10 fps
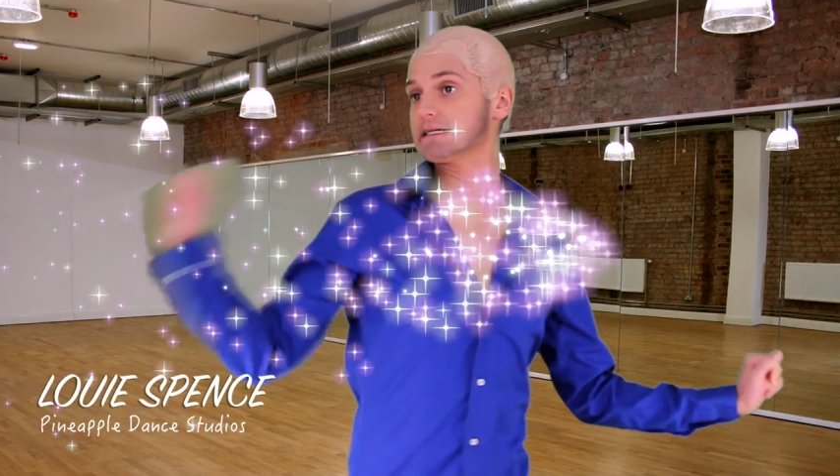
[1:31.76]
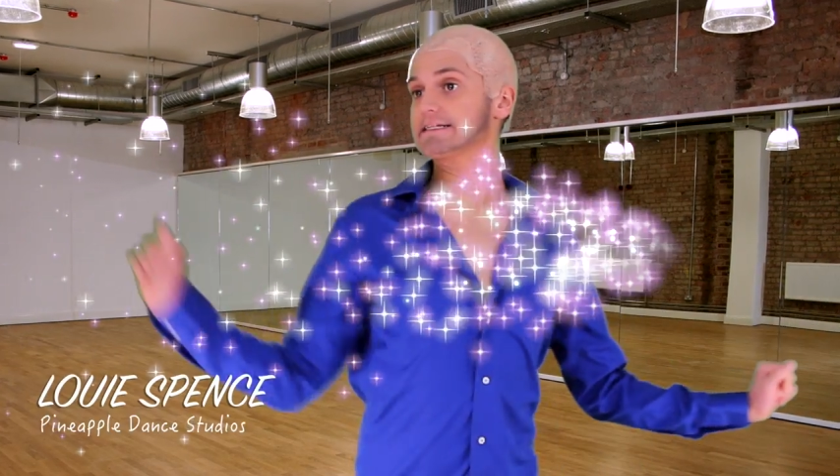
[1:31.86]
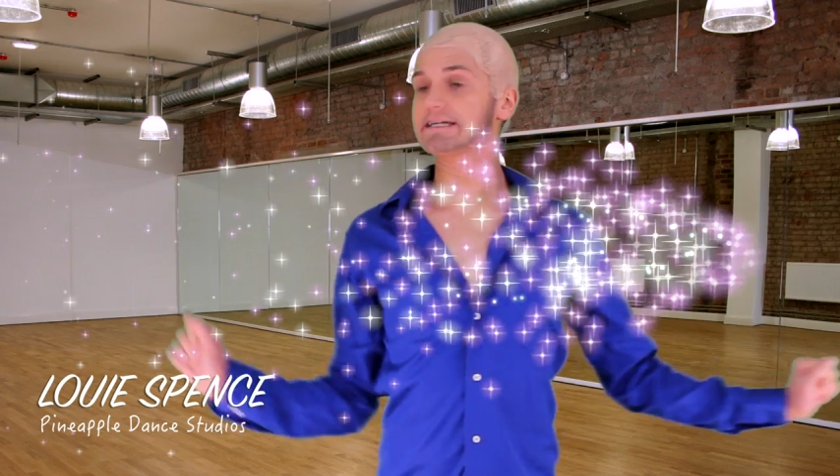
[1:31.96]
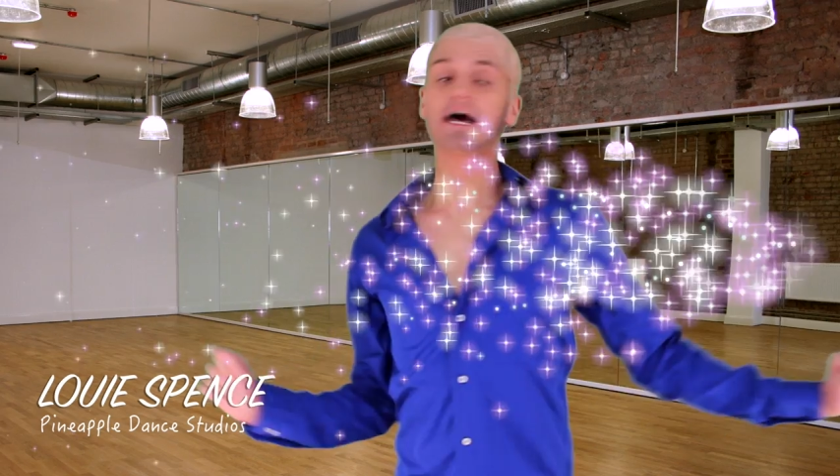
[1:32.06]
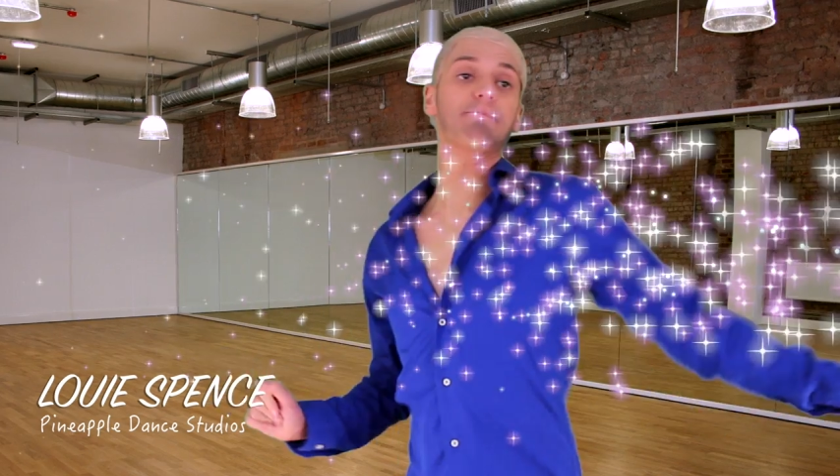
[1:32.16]

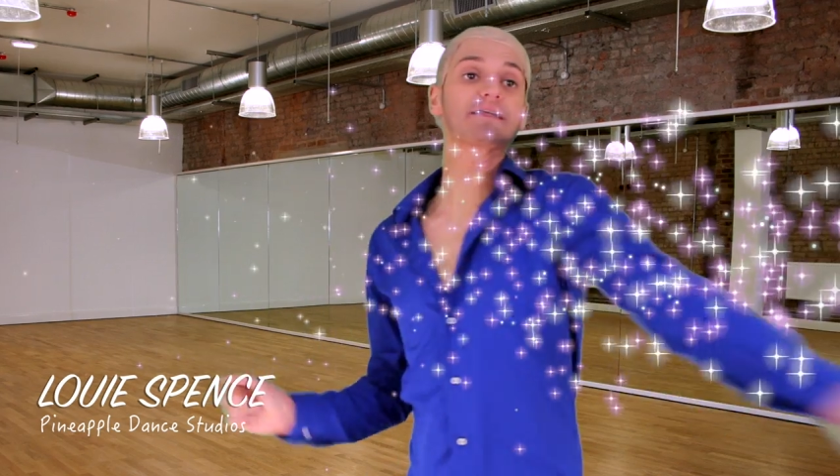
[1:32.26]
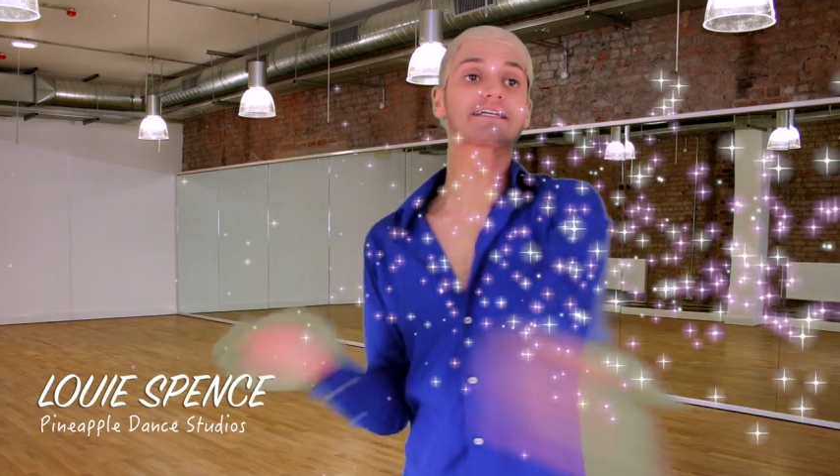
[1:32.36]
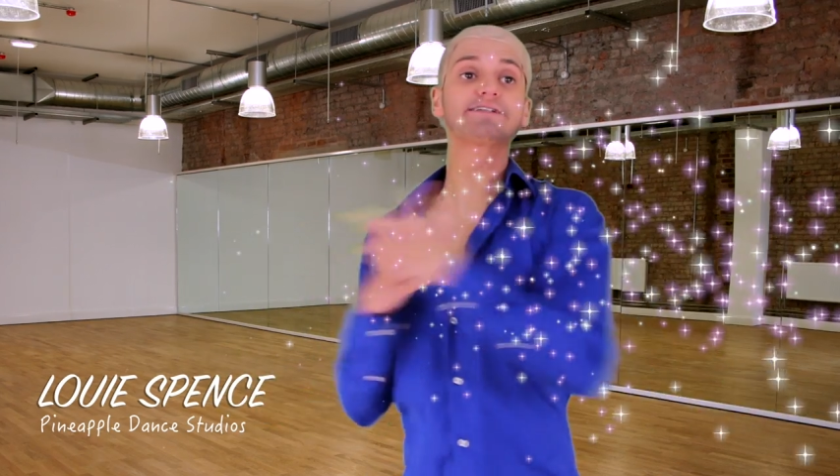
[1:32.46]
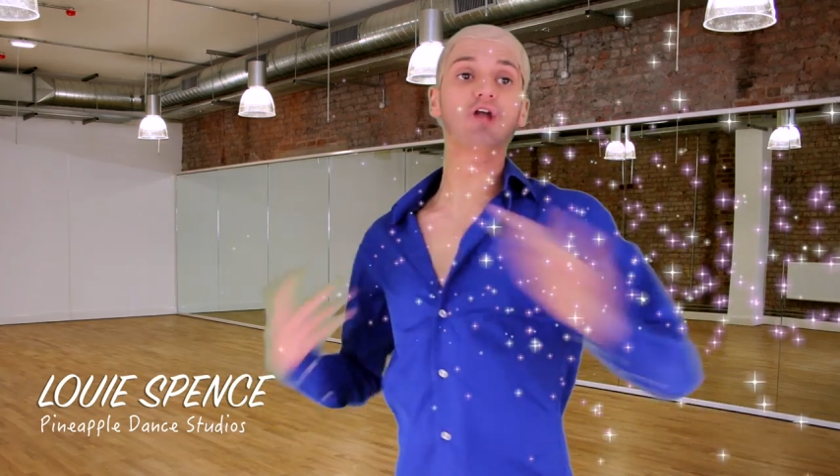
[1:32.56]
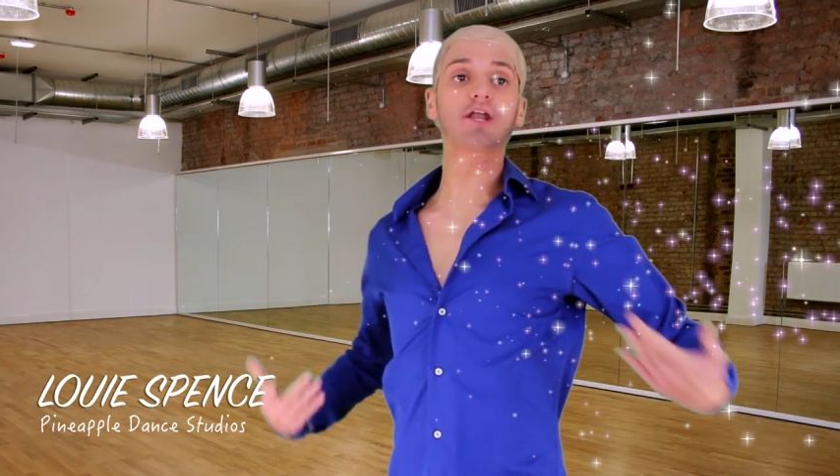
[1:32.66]
listen up.
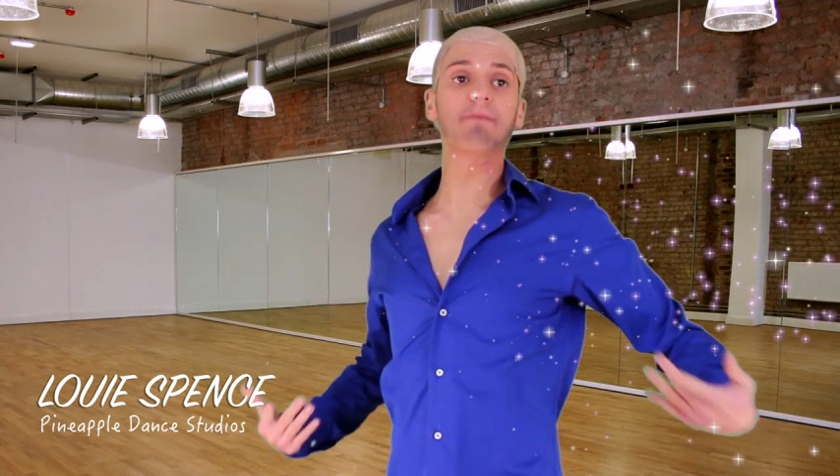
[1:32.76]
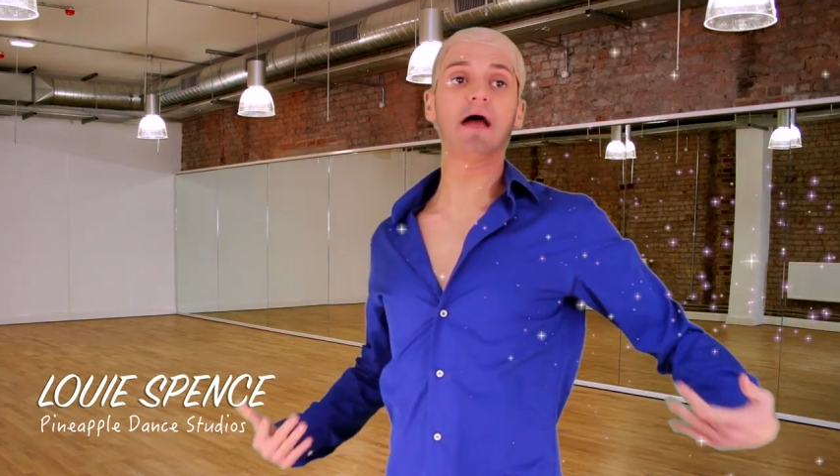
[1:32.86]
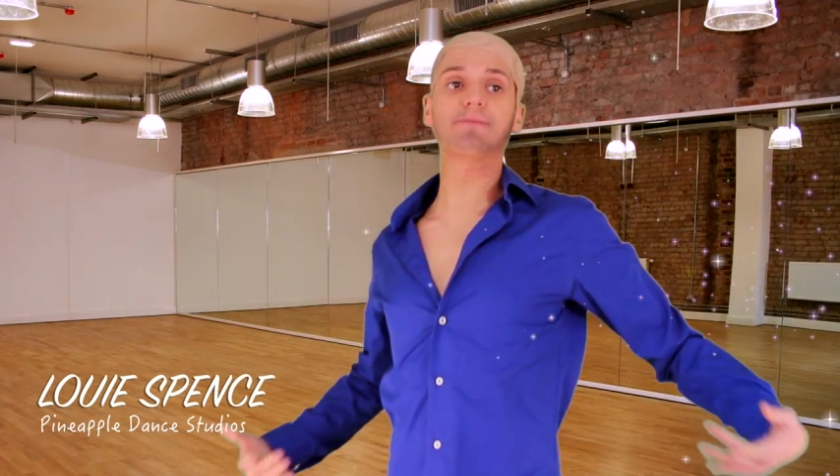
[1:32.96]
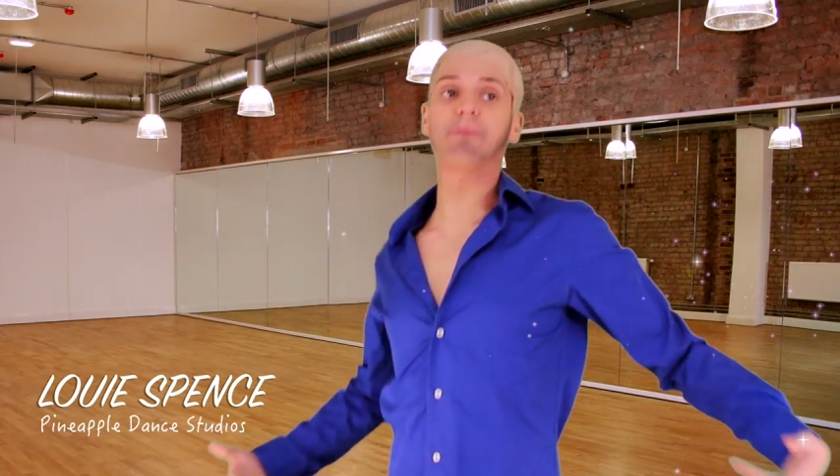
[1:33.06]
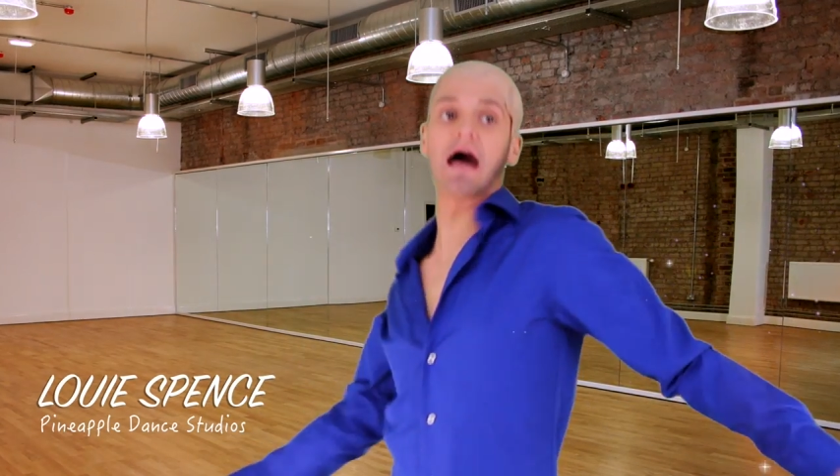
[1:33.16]
It's not
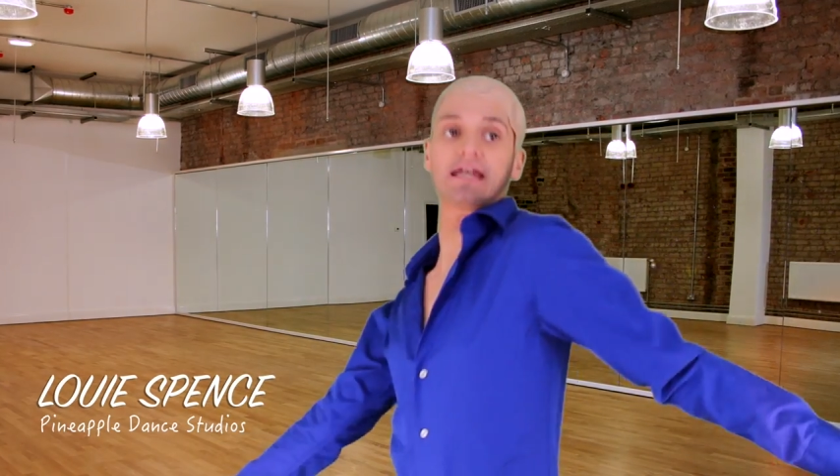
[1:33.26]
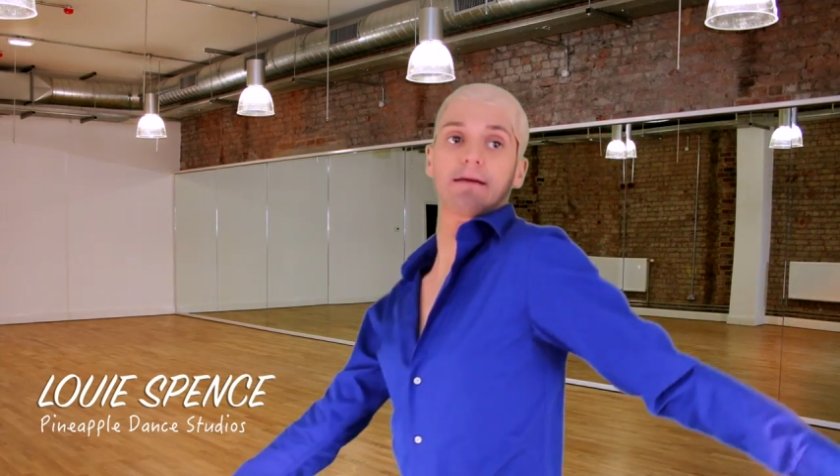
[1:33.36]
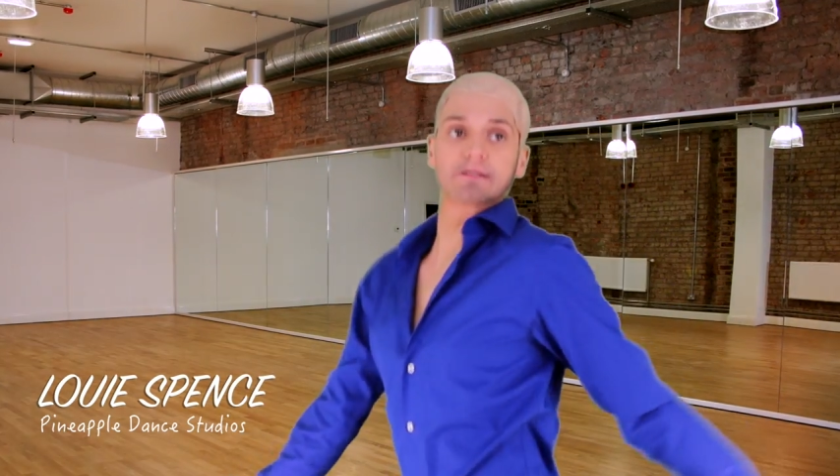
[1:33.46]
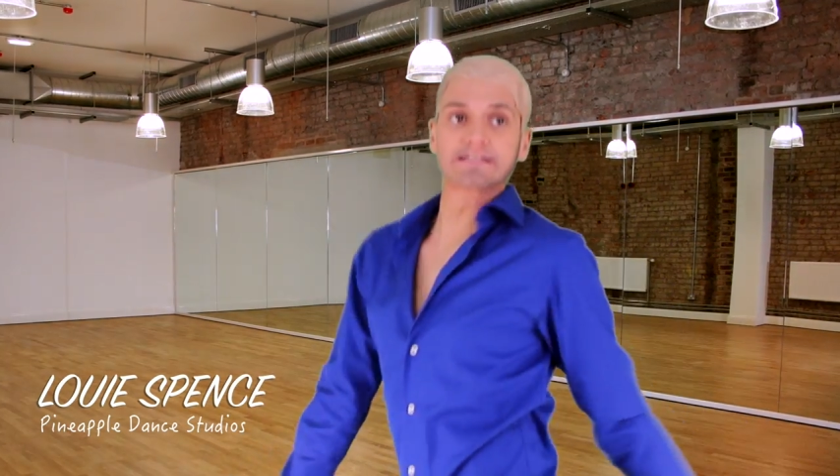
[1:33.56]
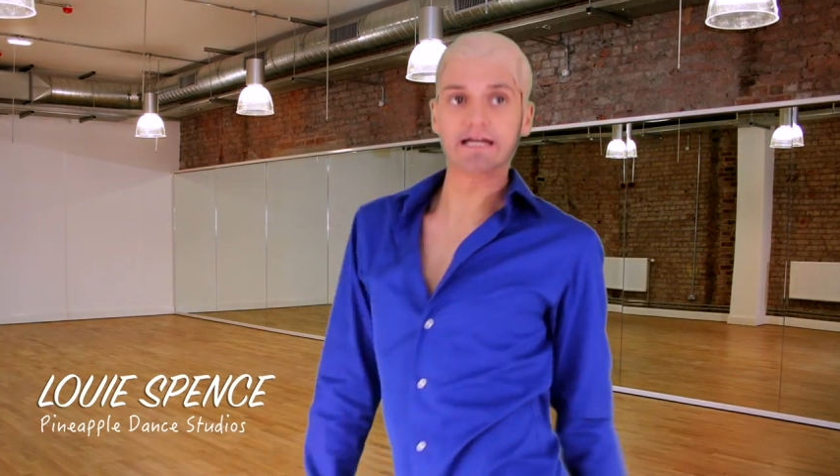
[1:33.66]
about the
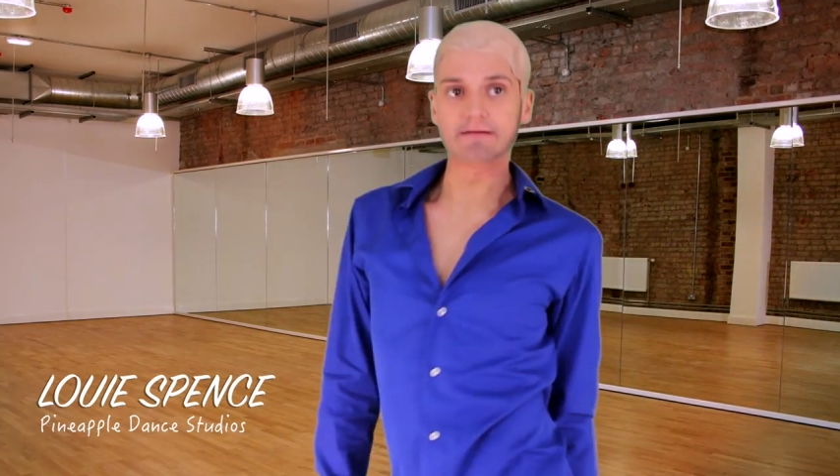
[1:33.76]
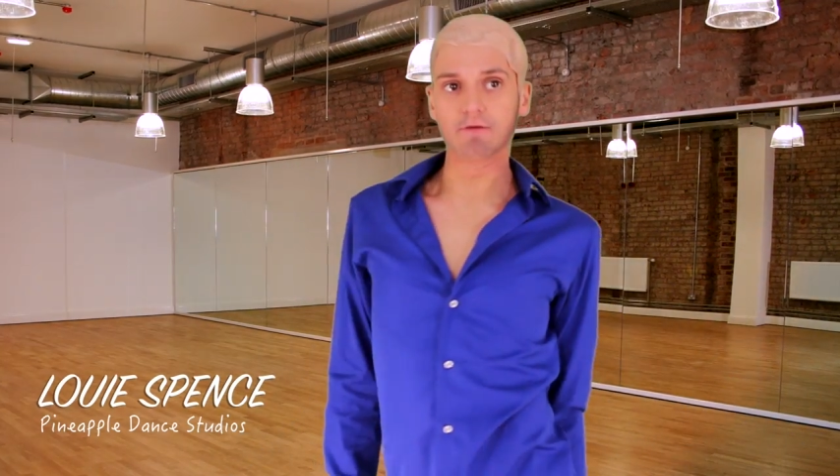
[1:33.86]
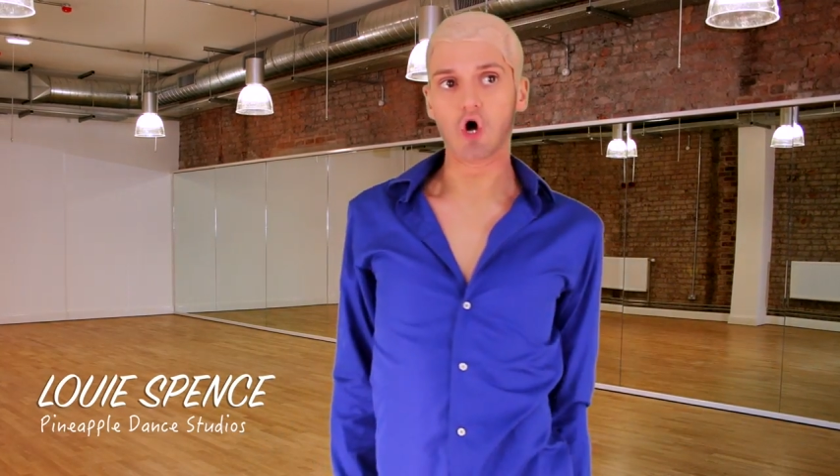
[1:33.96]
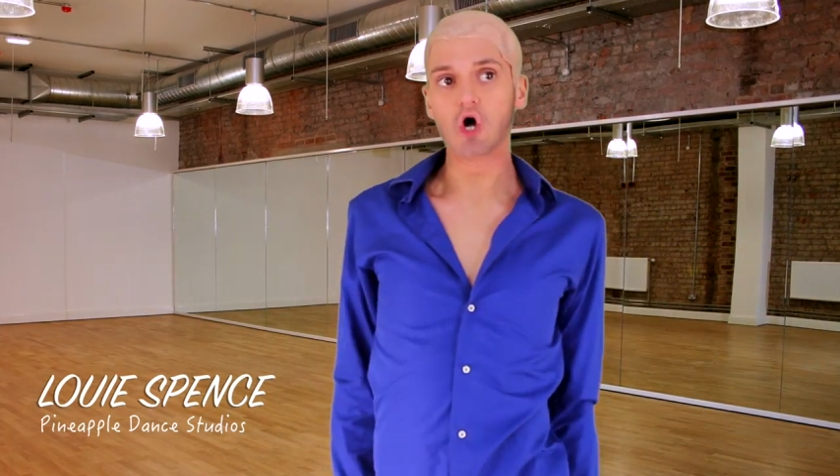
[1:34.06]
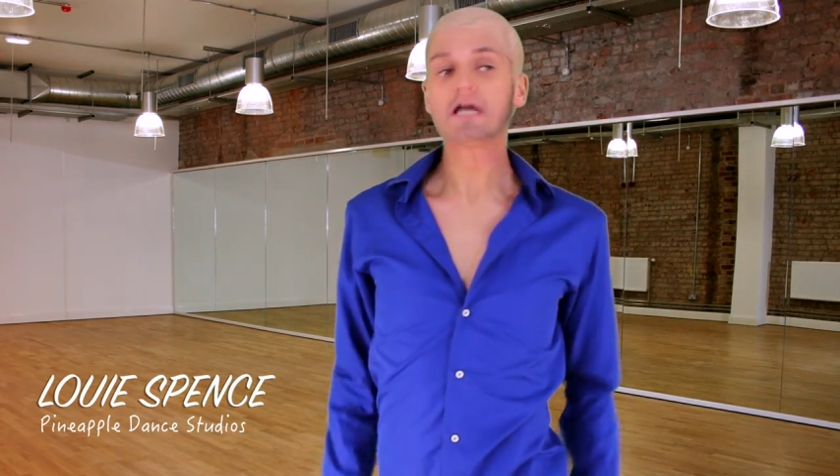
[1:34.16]
pineapples
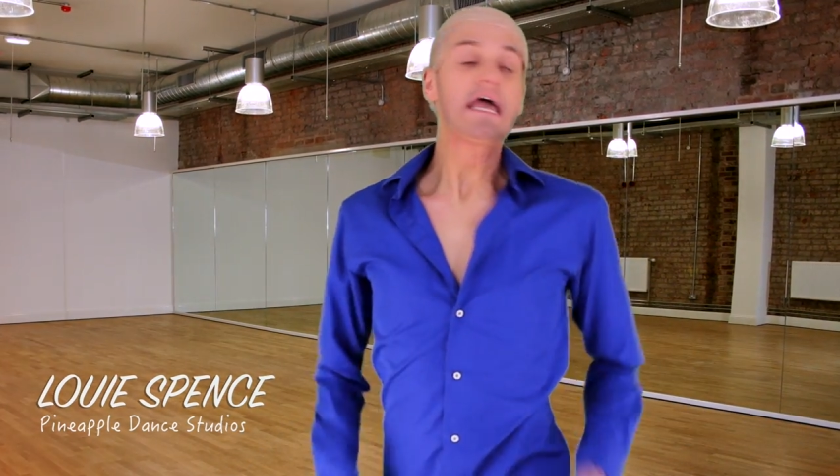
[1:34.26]
anymore.